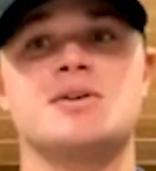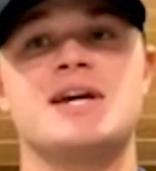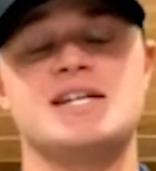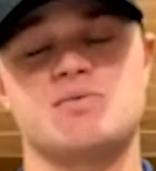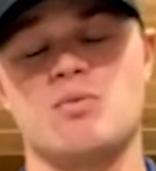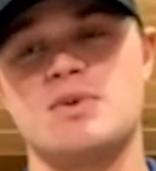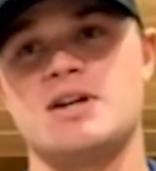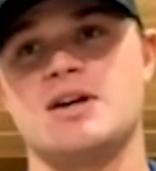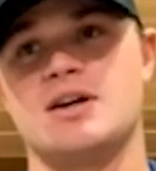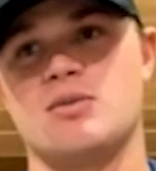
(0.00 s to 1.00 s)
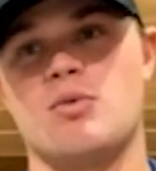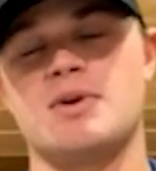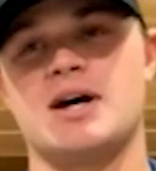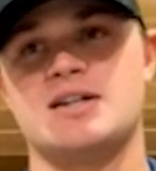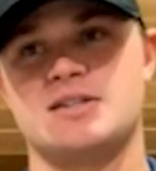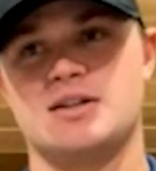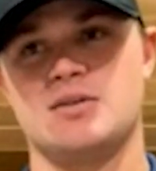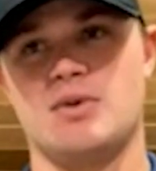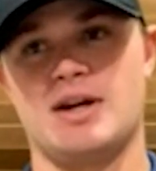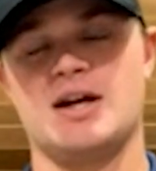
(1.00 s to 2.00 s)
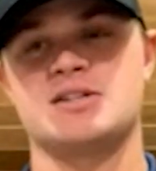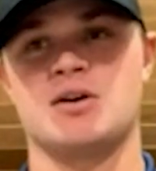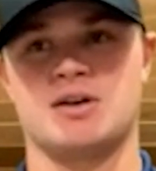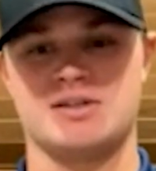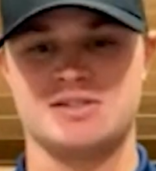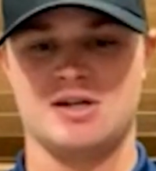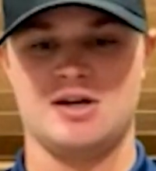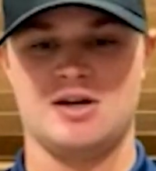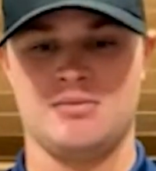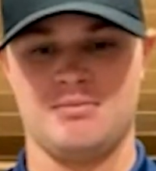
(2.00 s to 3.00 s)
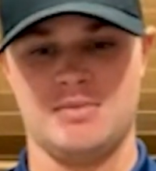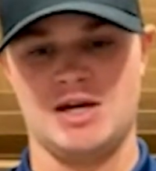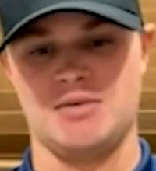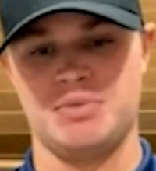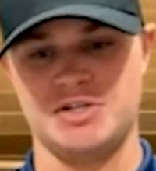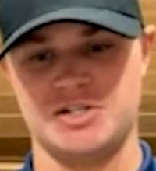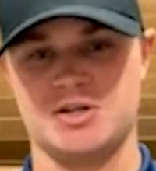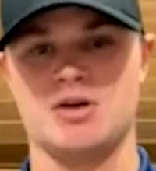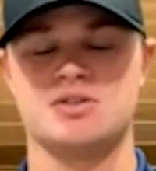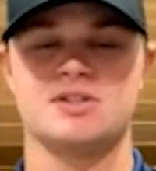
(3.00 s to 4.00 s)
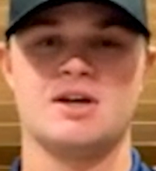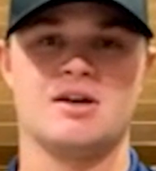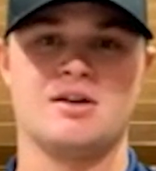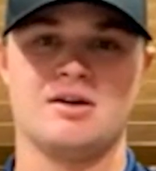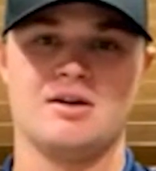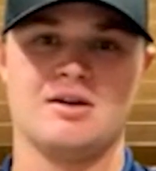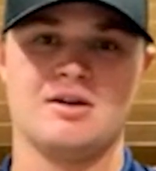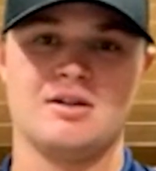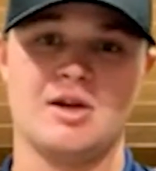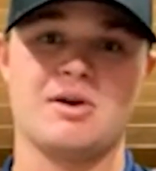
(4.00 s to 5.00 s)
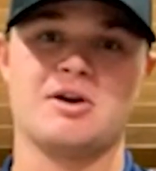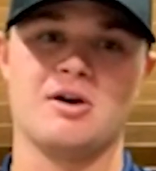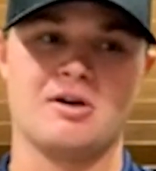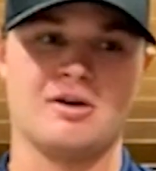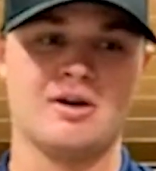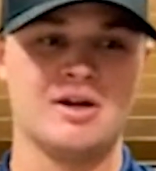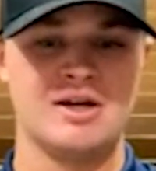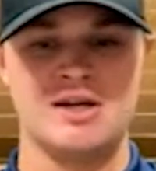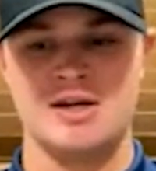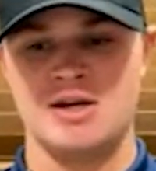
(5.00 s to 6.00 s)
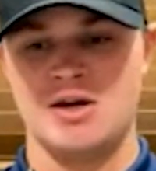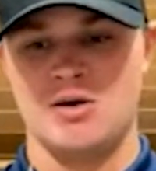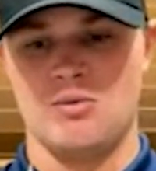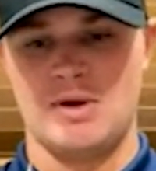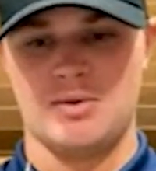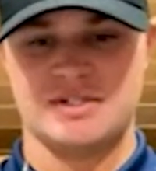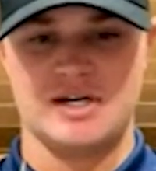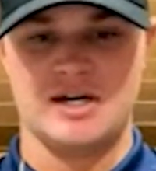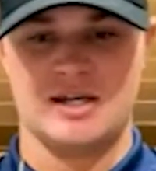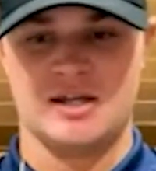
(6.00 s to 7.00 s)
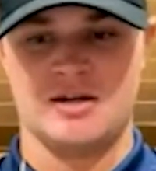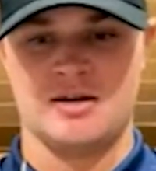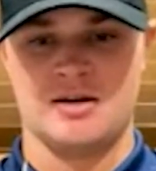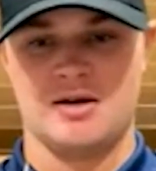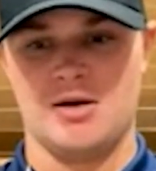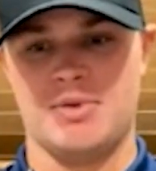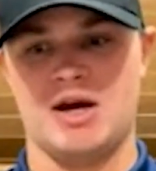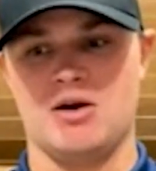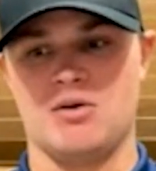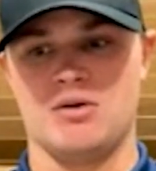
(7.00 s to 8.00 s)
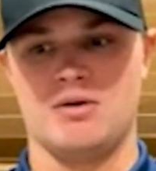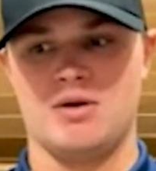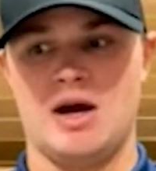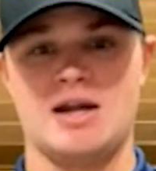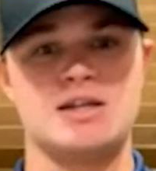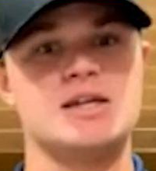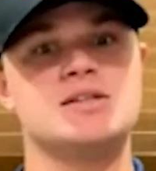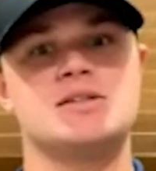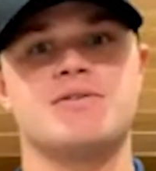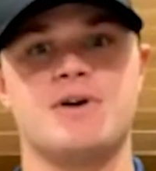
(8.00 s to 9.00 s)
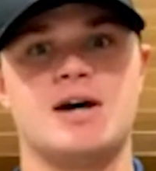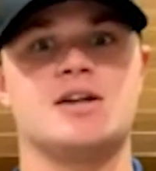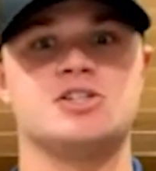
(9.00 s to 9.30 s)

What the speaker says: yes, when I got to Arkansas, my pitching coach then, Larry Carter, we were talking about I need to find a